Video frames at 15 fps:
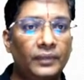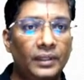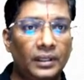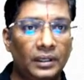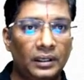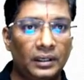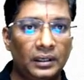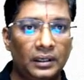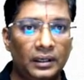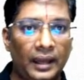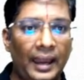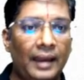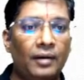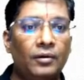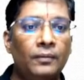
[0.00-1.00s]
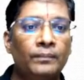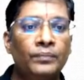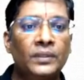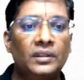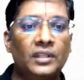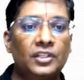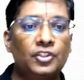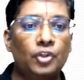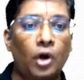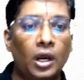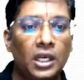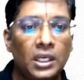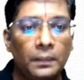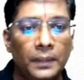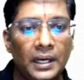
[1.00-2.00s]
have the
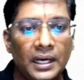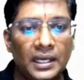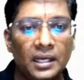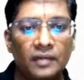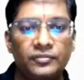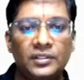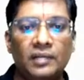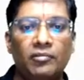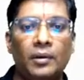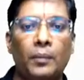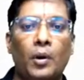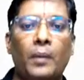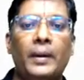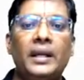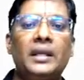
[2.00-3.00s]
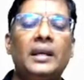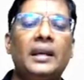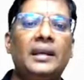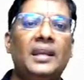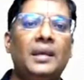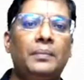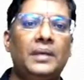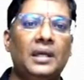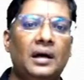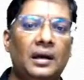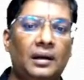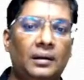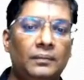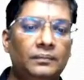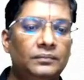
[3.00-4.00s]
solubility of silver bromide in
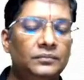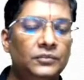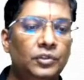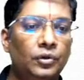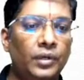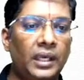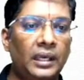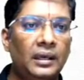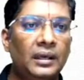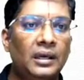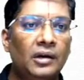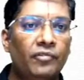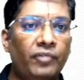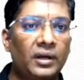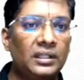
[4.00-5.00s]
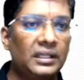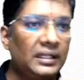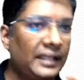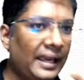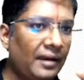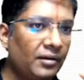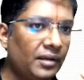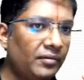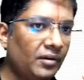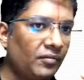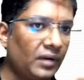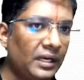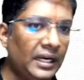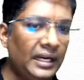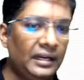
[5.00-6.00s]
NaBr. Okay. Further, they have given
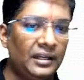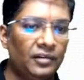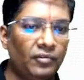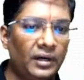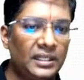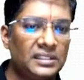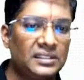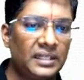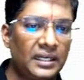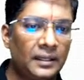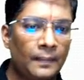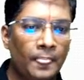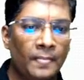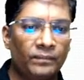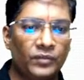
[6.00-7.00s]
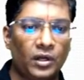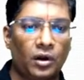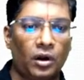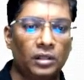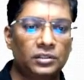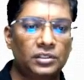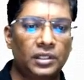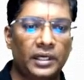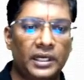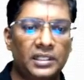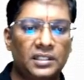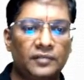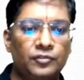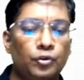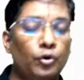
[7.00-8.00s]
one hint. What is that? The
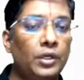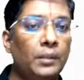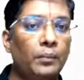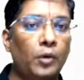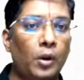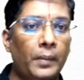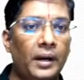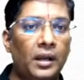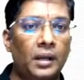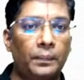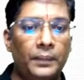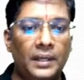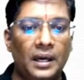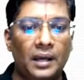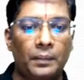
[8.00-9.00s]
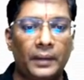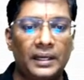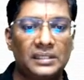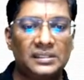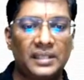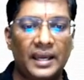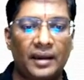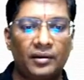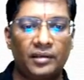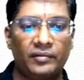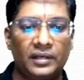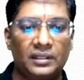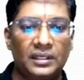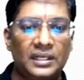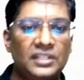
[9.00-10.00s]
concentration of sodium bromide or Br minus they have
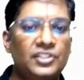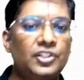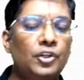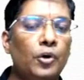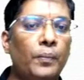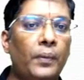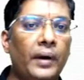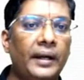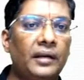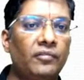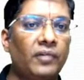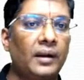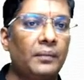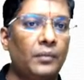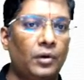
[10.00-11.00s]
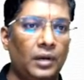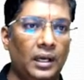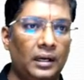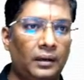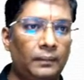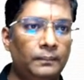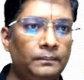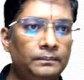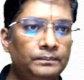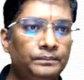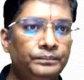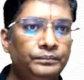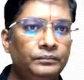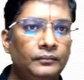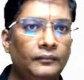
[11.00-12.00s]
given, that is 0.1 molar.
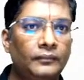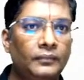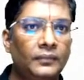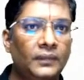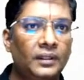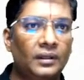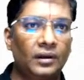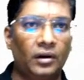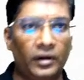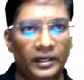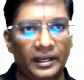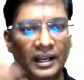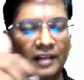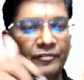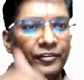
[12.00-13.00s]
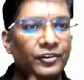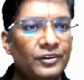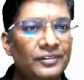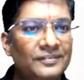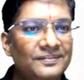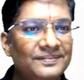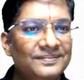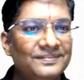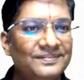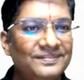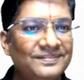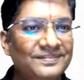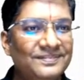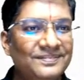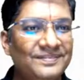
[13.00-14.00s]
Got it, all of you?
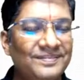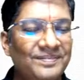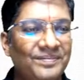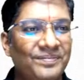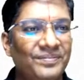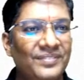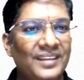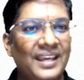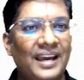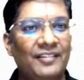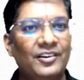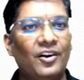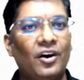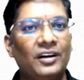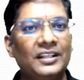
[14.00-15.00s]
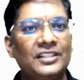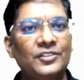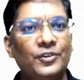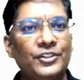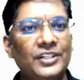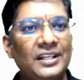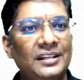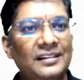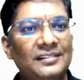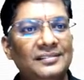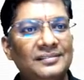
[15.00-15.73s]
Have you got this question?